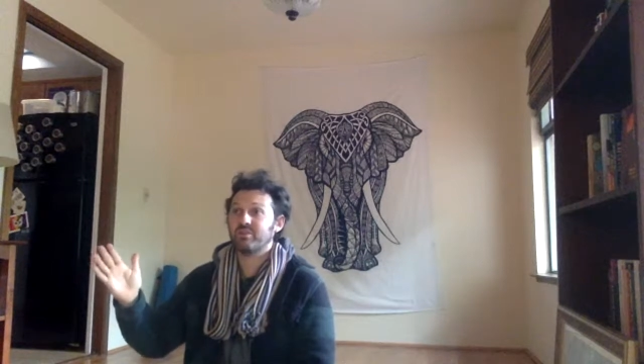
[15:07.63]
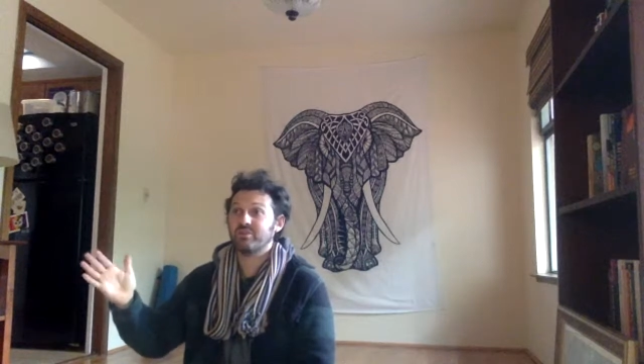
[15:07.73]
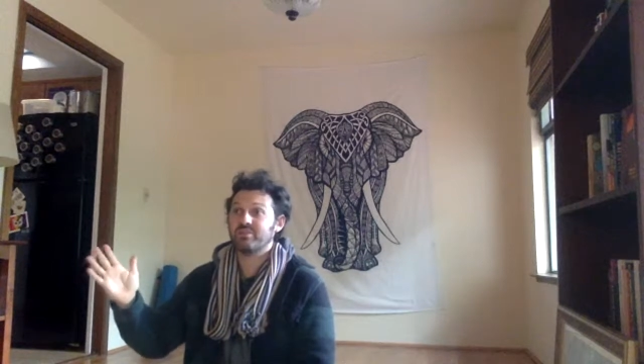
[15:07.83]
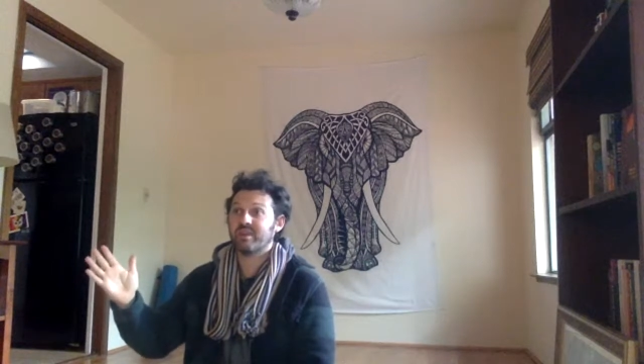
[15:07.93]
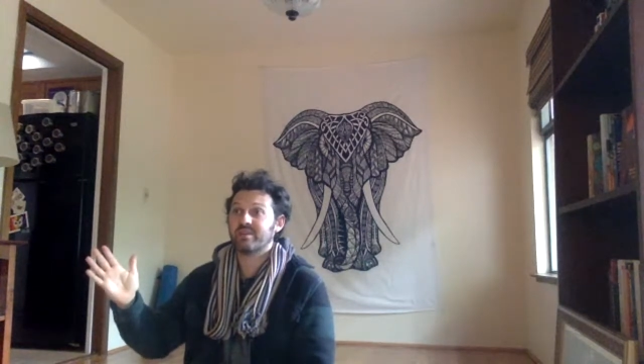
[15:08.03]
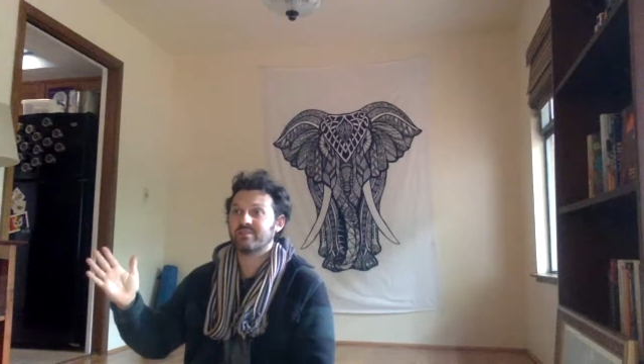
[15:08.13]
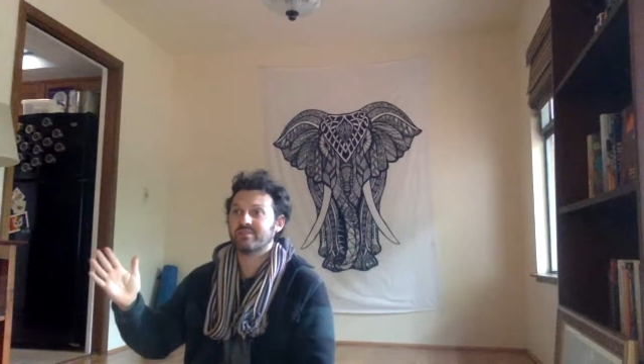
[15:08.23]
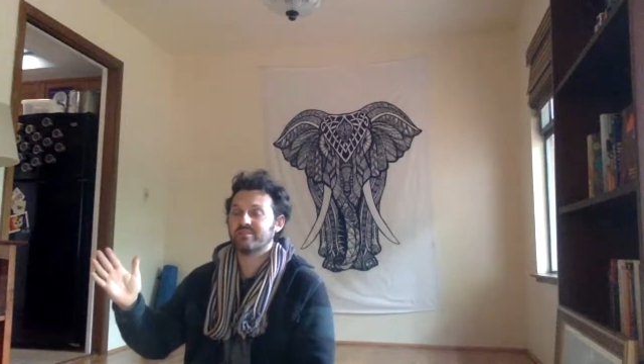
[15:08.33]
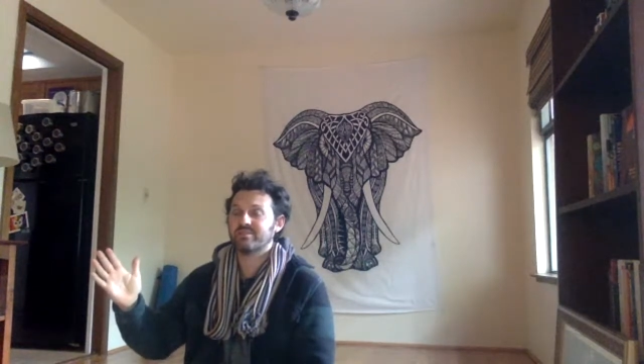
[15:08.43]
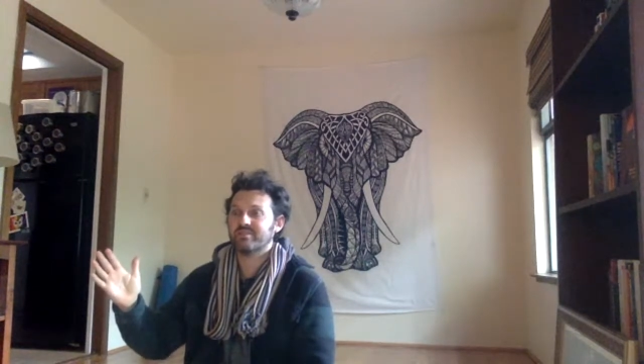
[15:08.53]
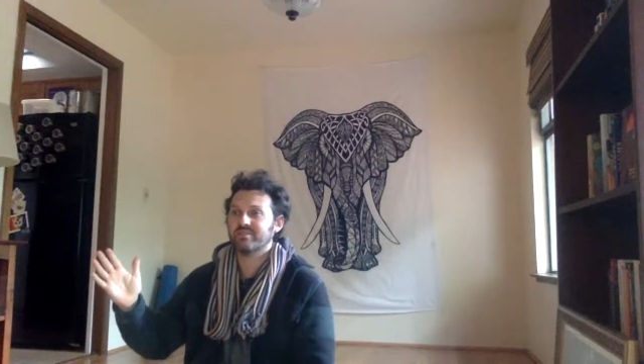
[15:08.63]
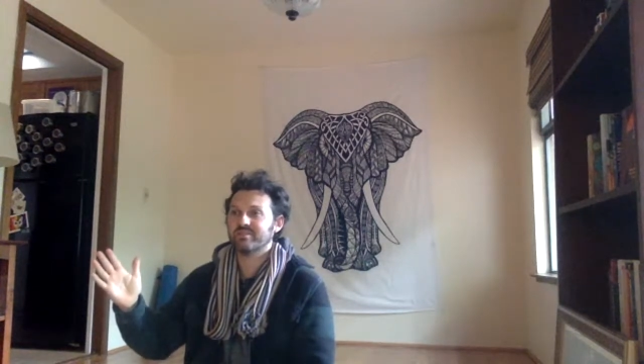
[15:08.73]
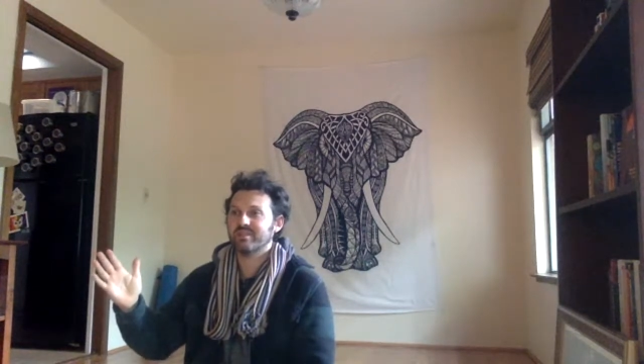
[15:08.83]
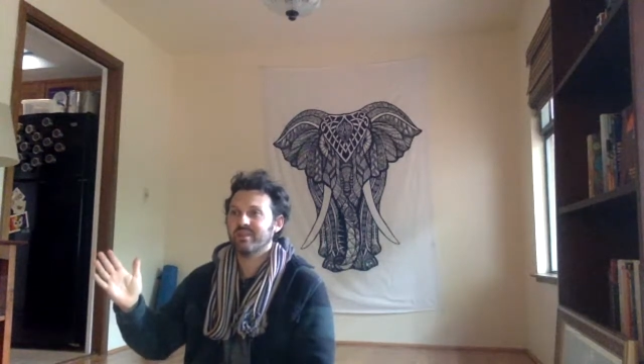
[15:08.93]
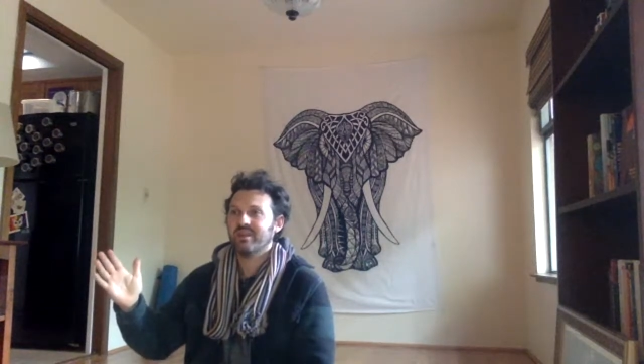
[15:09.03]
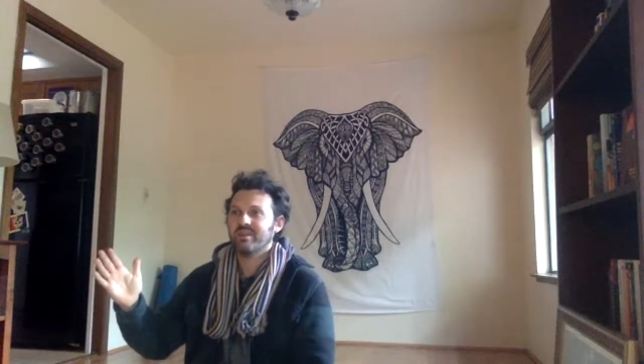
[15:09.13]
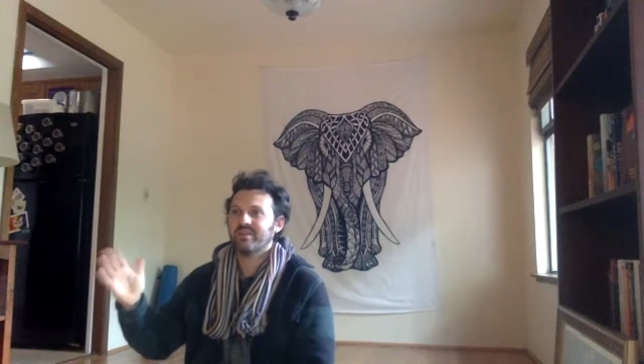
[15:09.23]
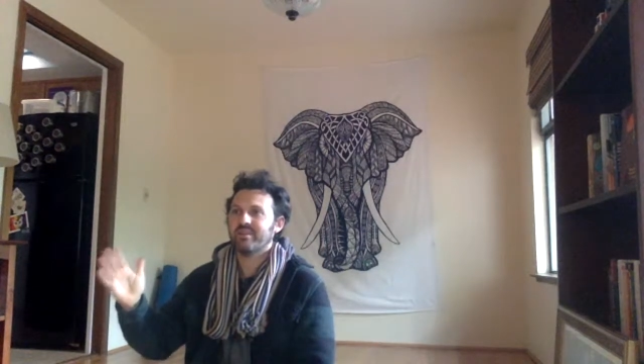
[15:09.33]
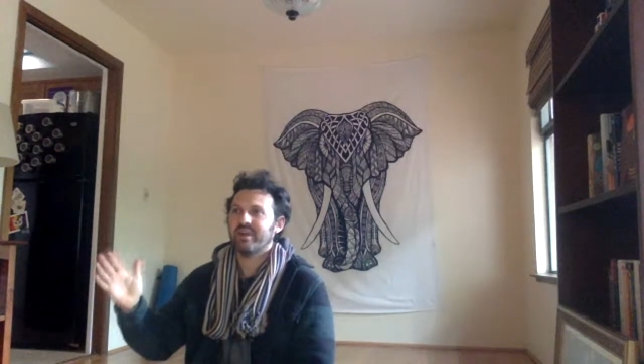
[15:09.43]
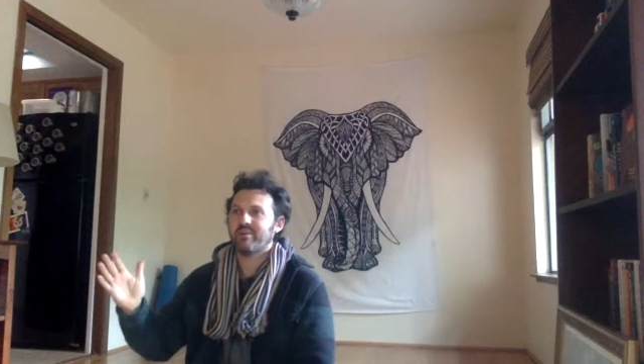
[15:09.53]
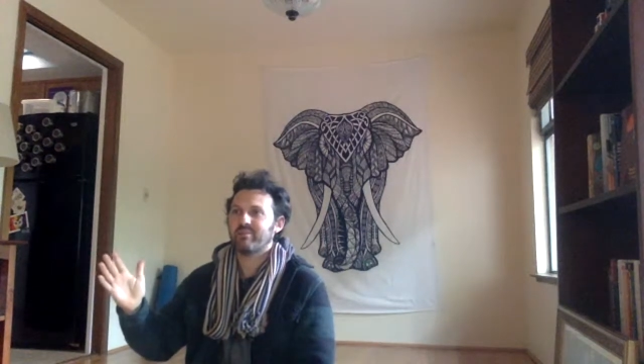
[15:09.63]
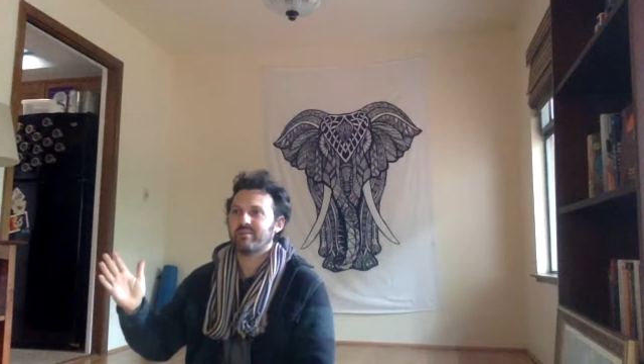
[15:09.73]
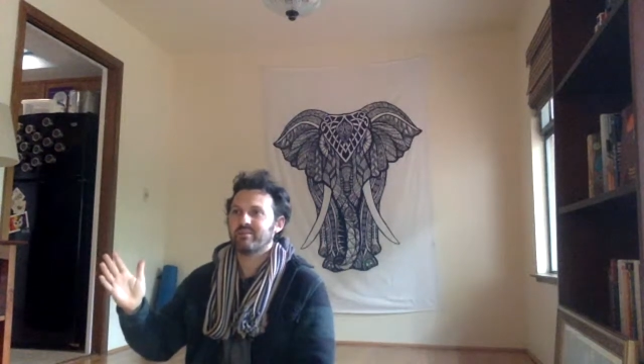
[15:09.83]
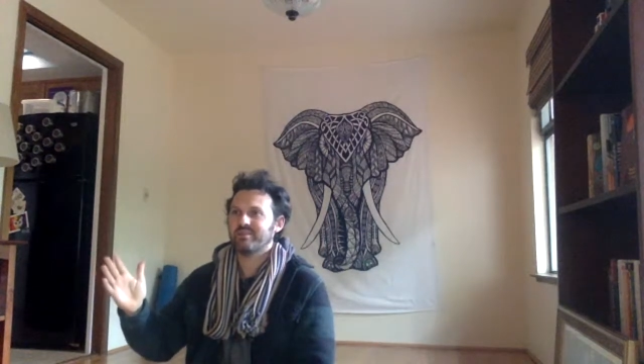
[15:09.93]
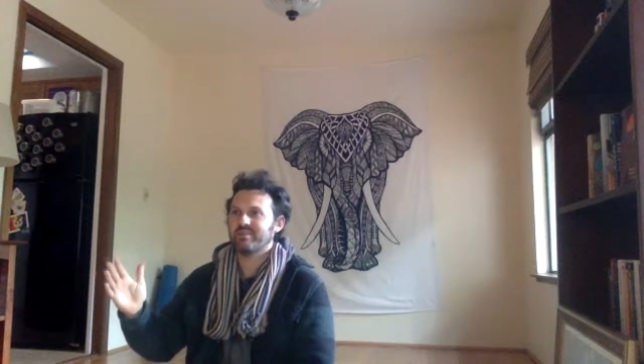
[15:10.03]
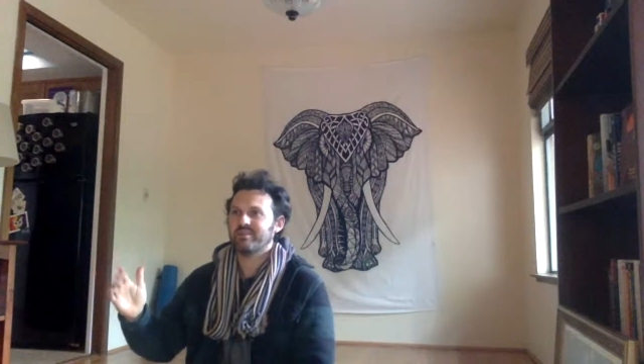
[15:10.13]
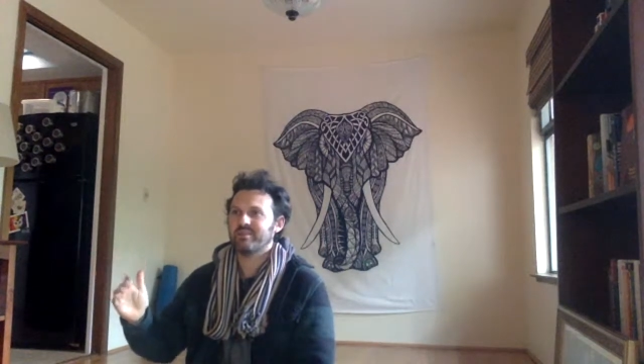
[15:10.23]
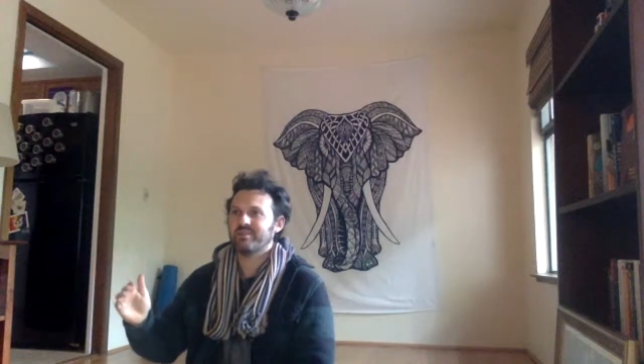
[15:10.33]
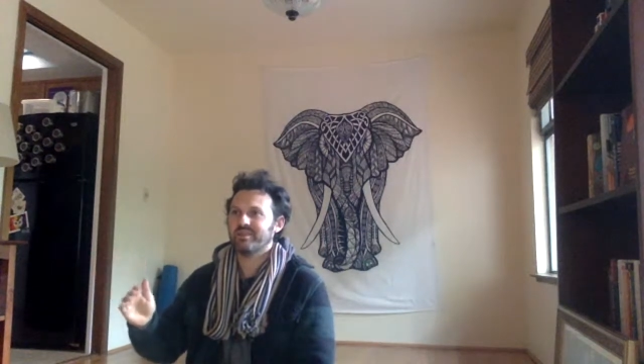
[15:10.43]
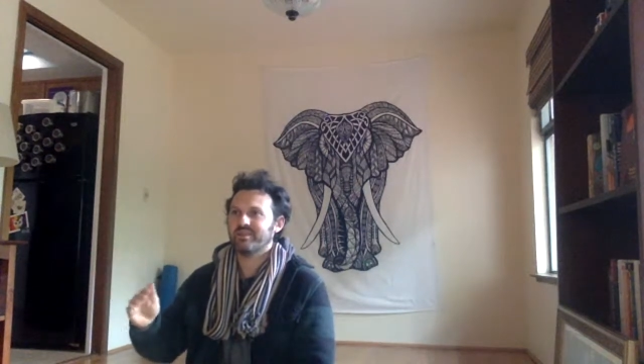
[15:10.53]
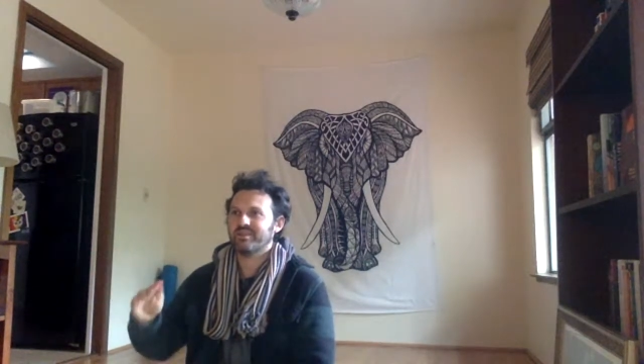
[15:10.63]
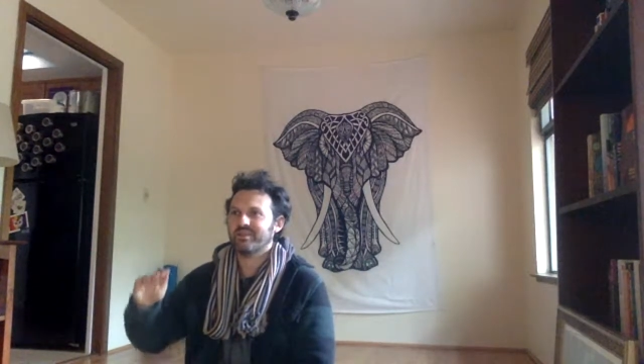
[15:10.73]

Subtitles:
enthusiastic students that are happy to see you, then